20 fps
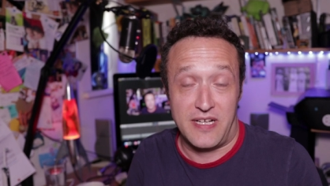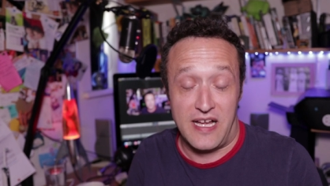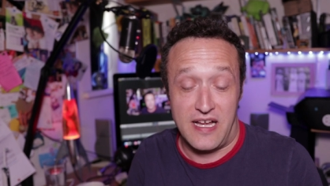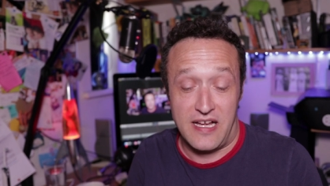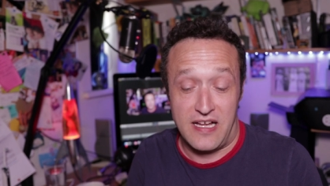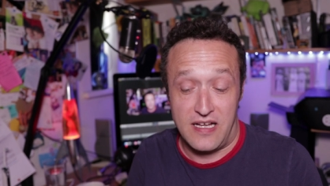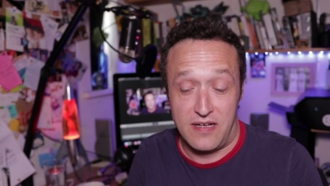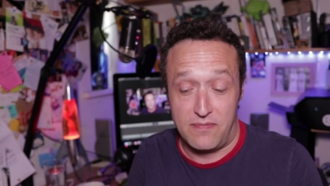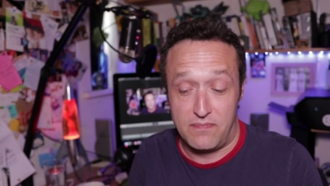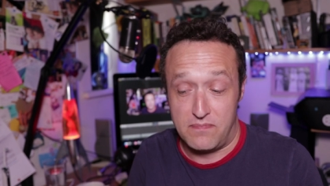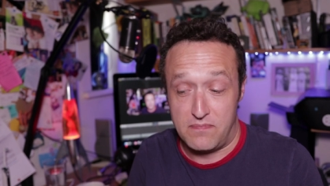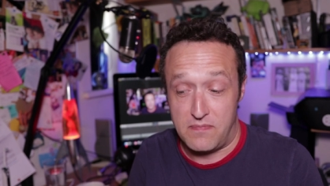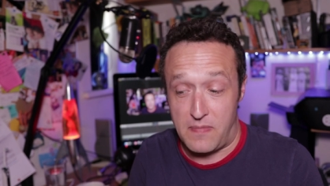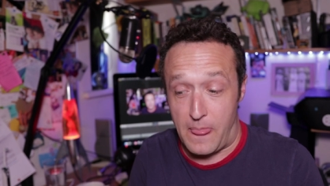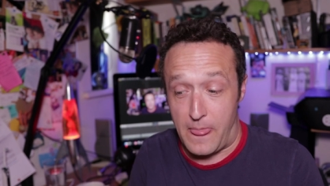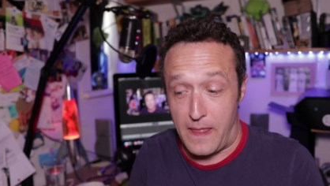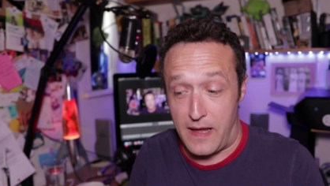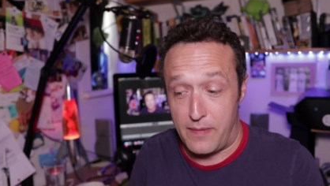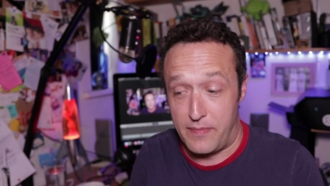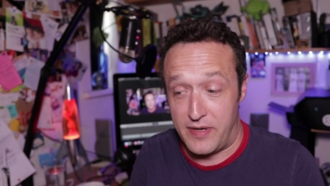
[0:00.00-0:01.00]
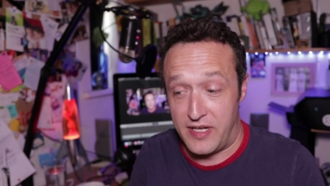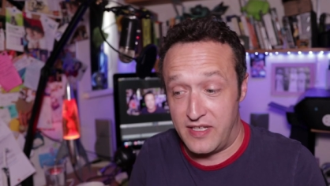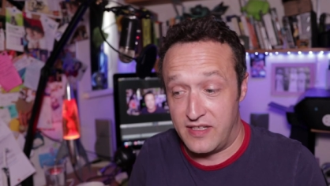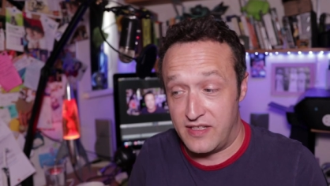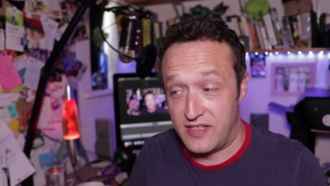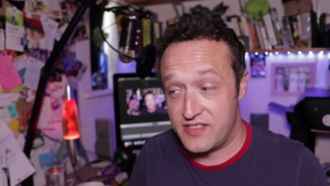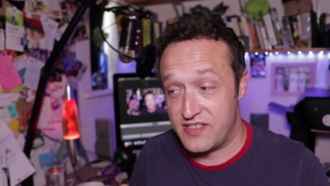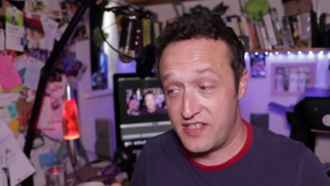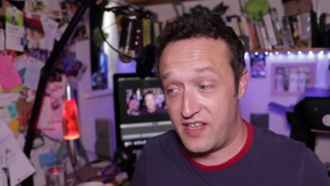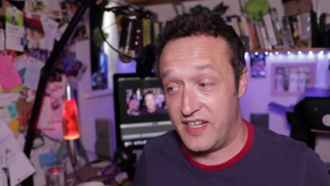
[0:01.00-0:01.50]
Um, I mean,
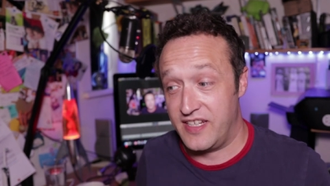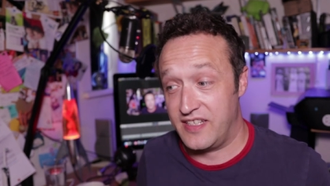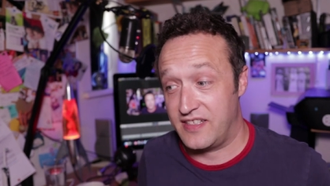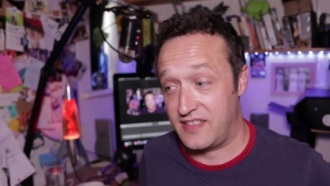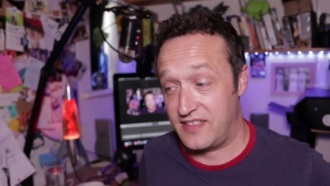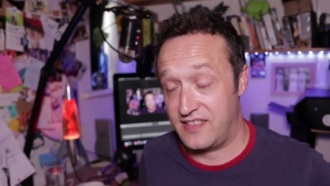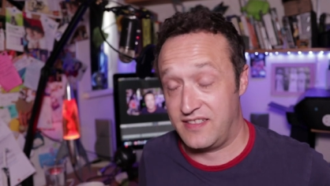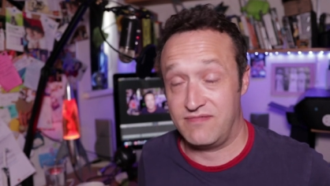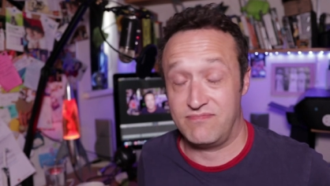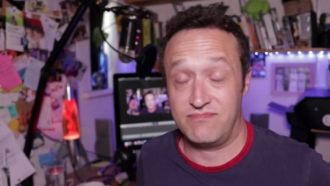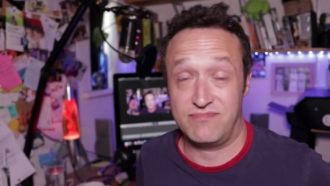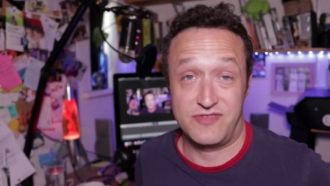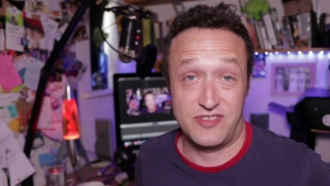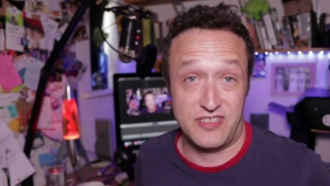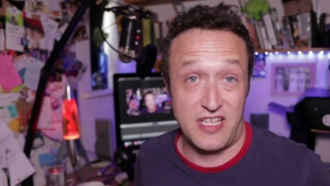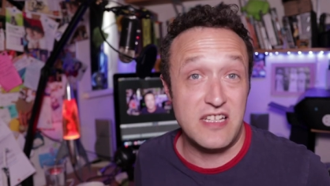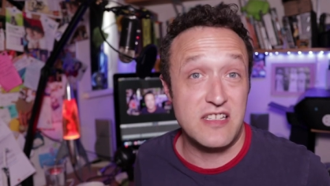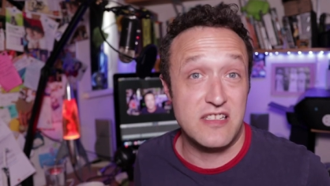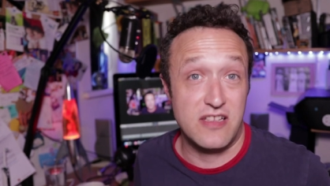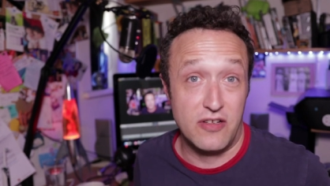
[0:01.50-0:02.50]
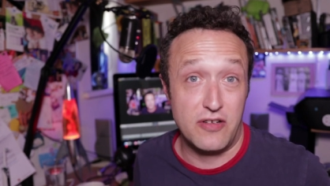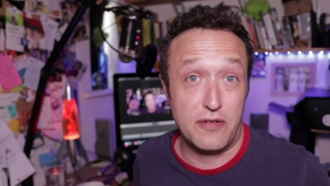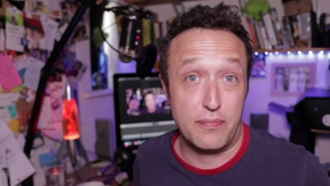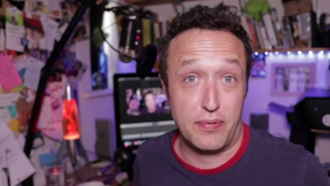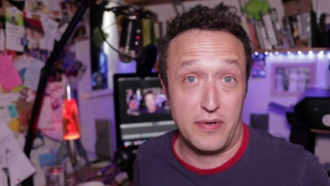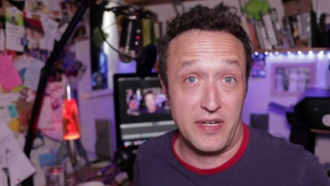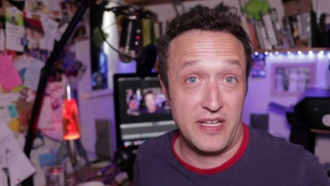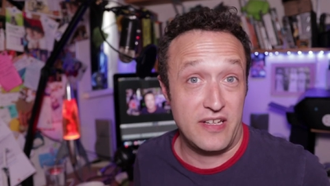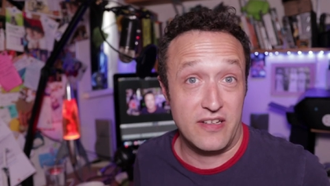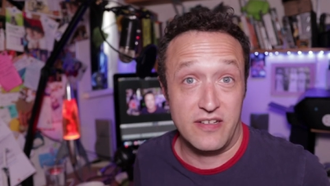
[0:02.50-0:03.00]
the site does look
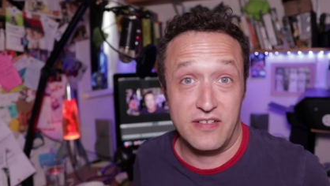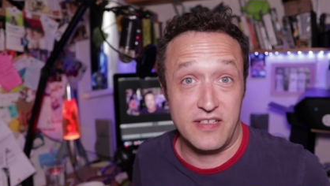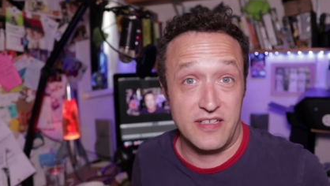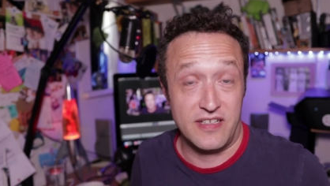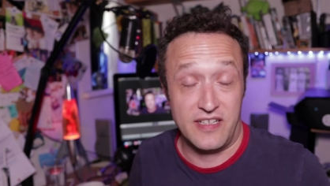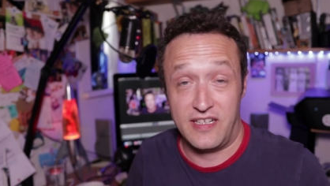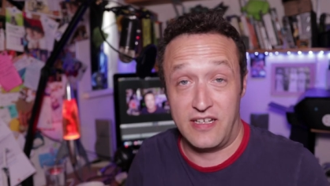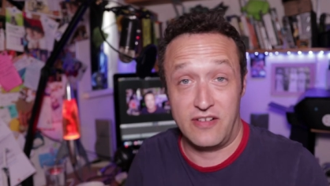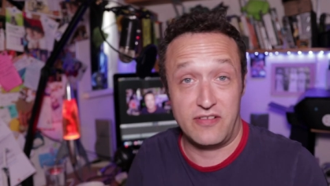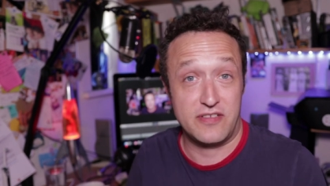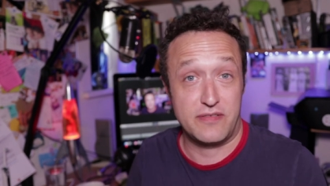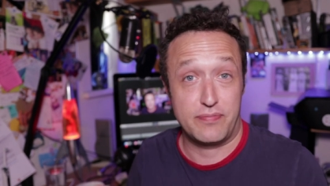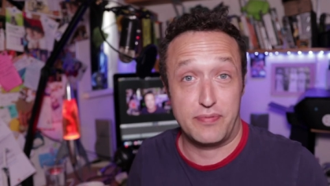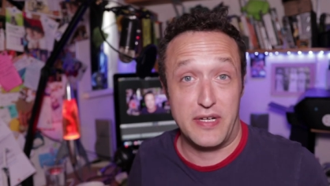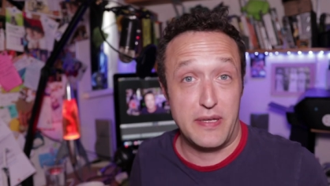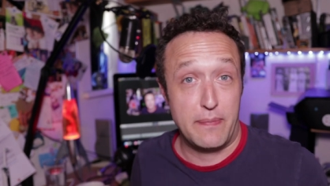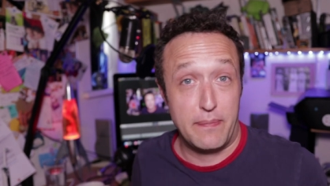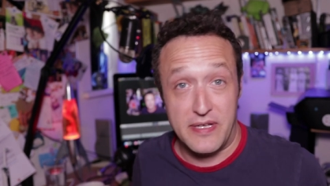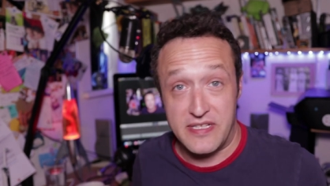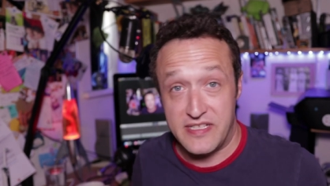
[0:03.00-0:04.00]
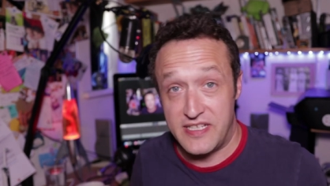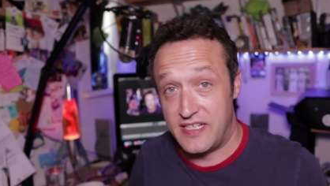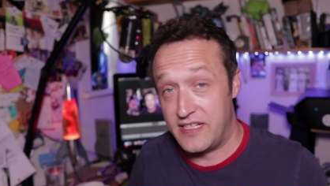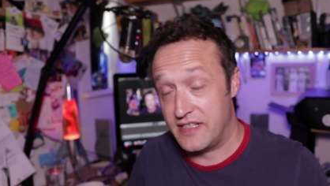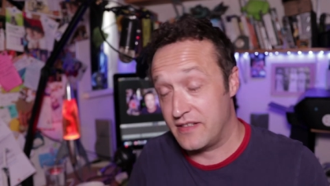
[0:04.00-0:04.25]
pretty good and it looks pretty busy,